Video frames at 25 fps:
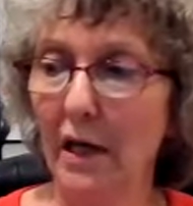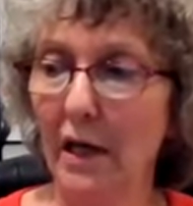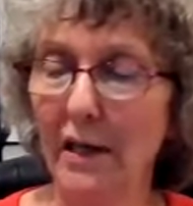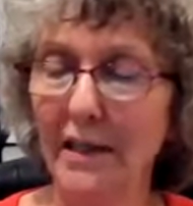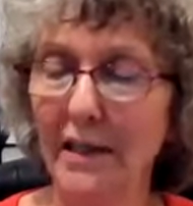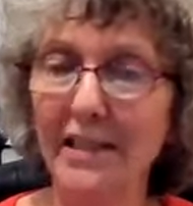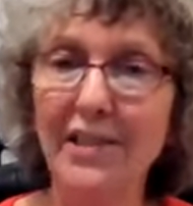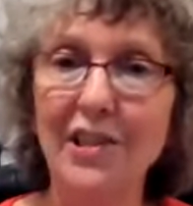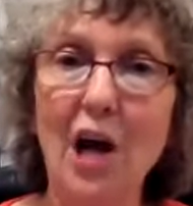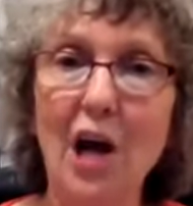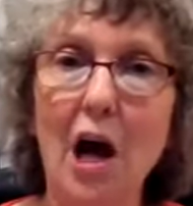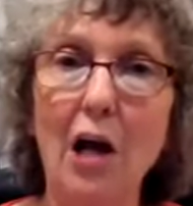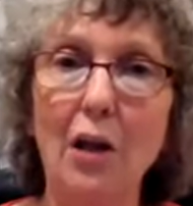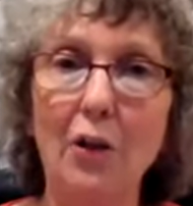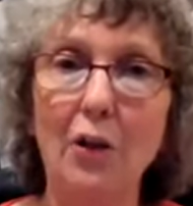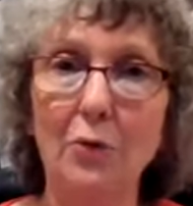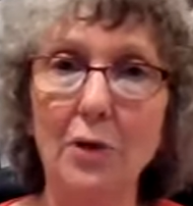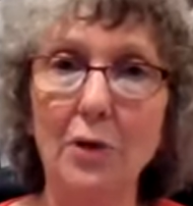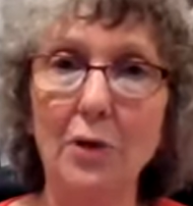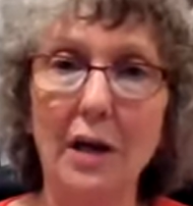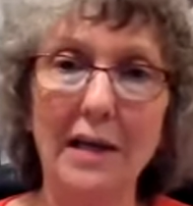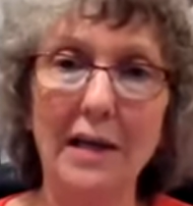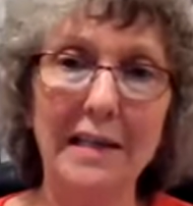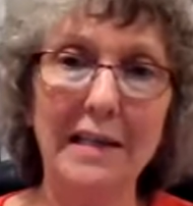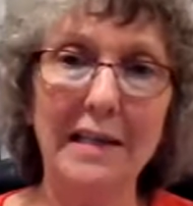
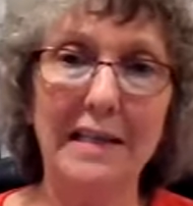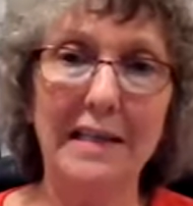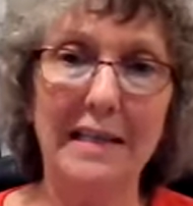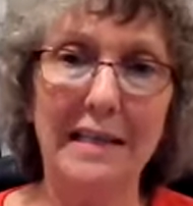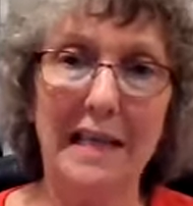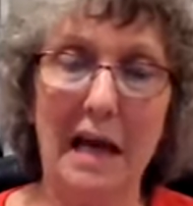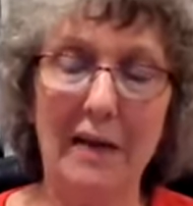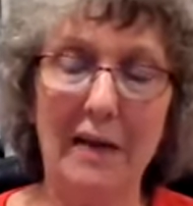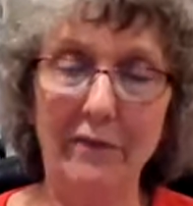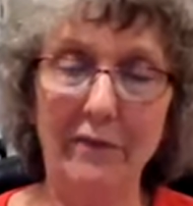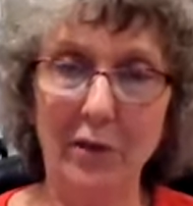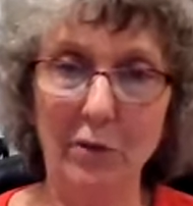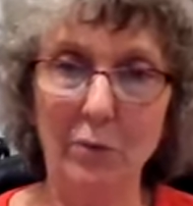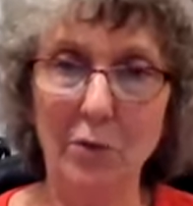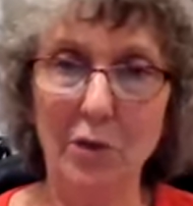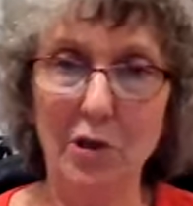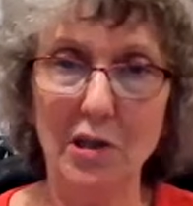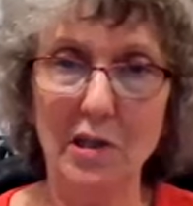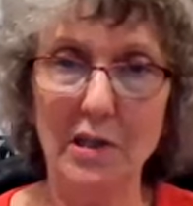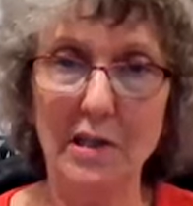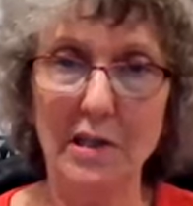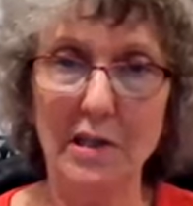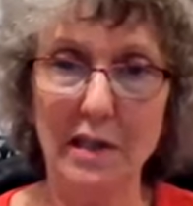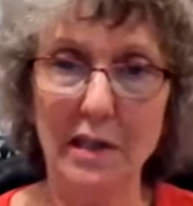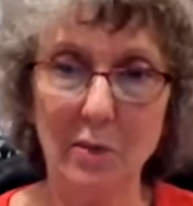$1.97,
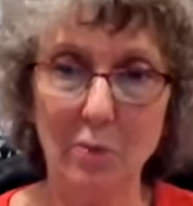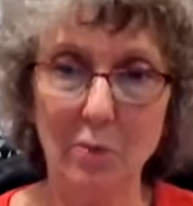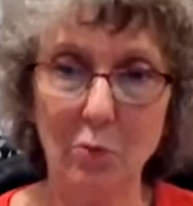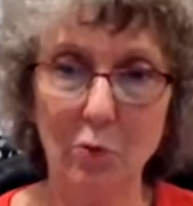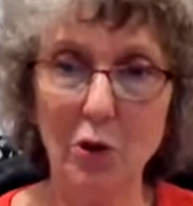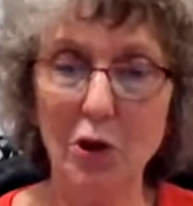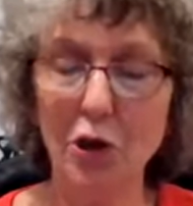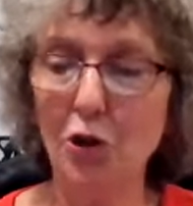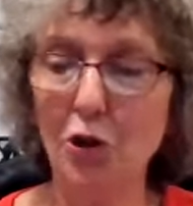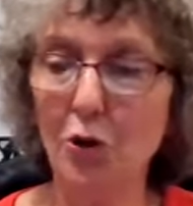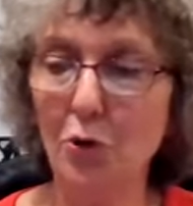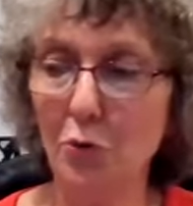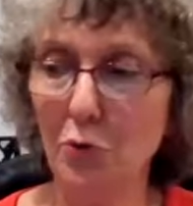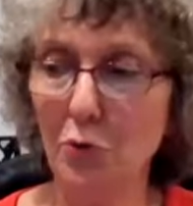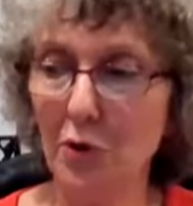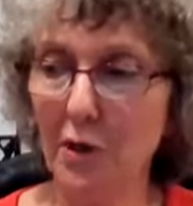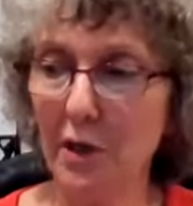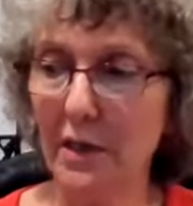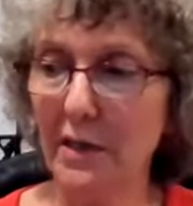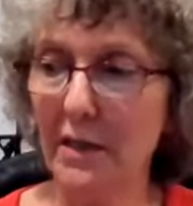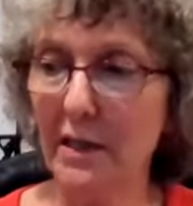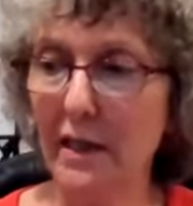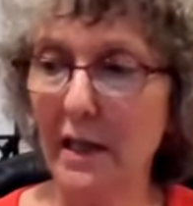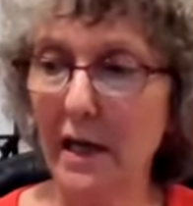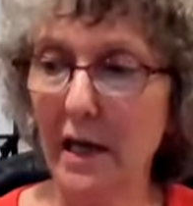which is 6.2
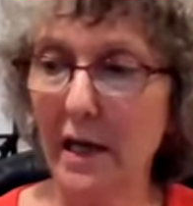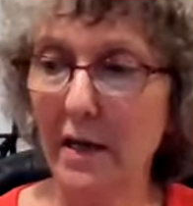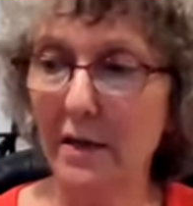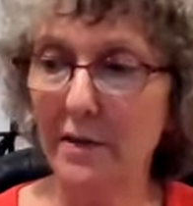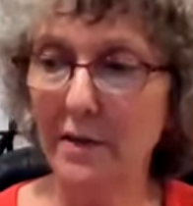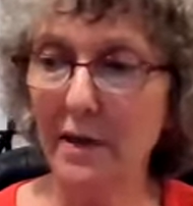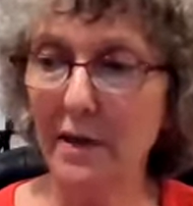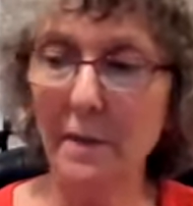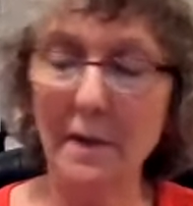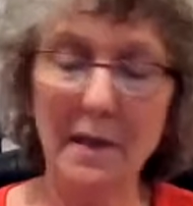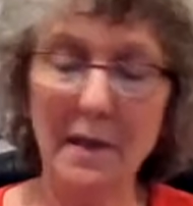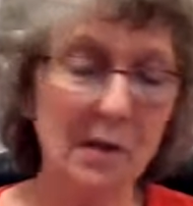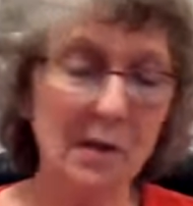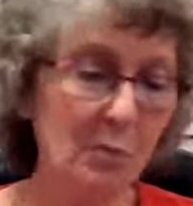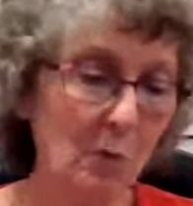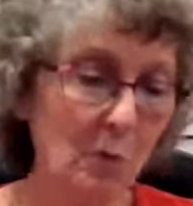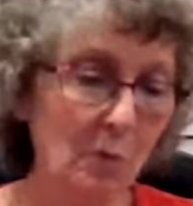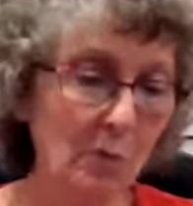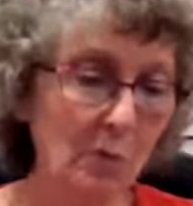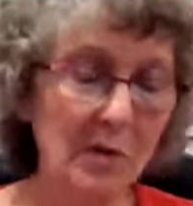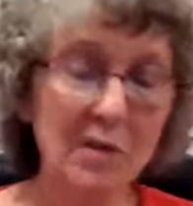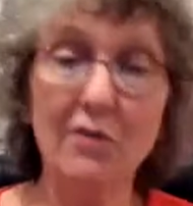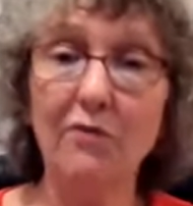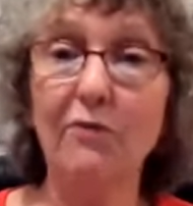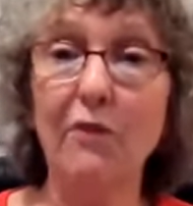cents an ounce. And this
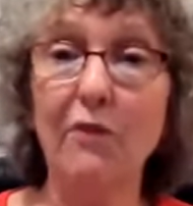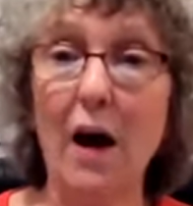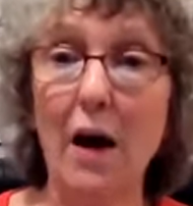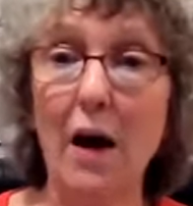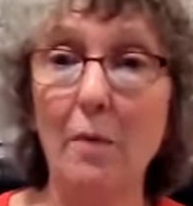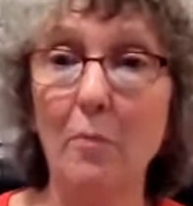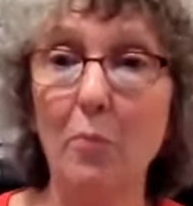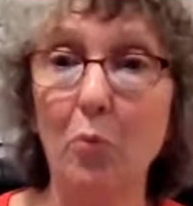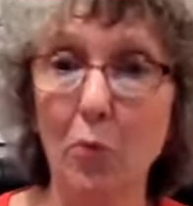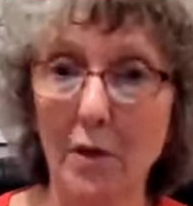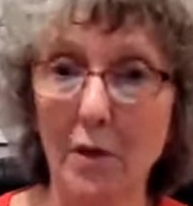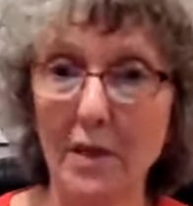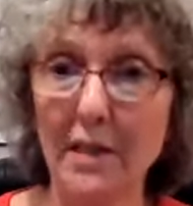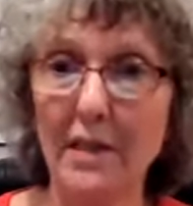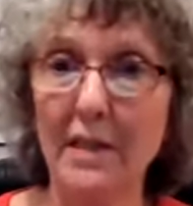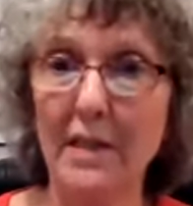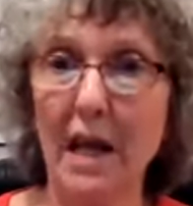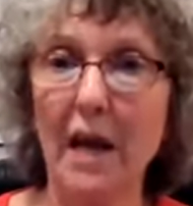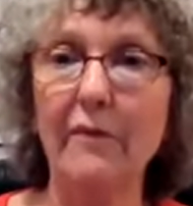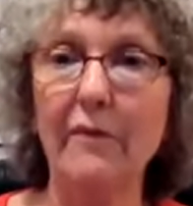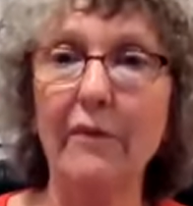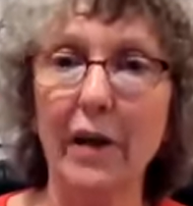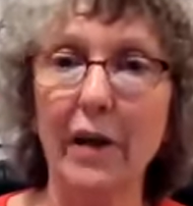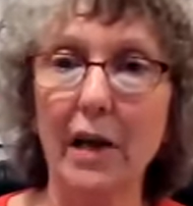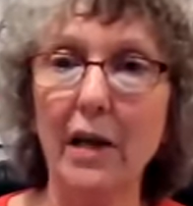one was 5.7
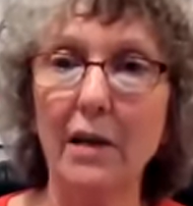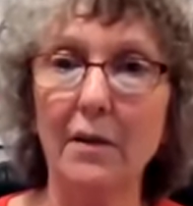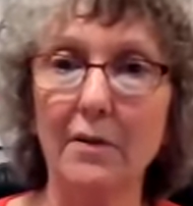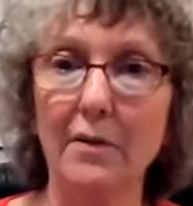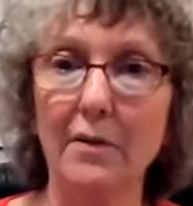cents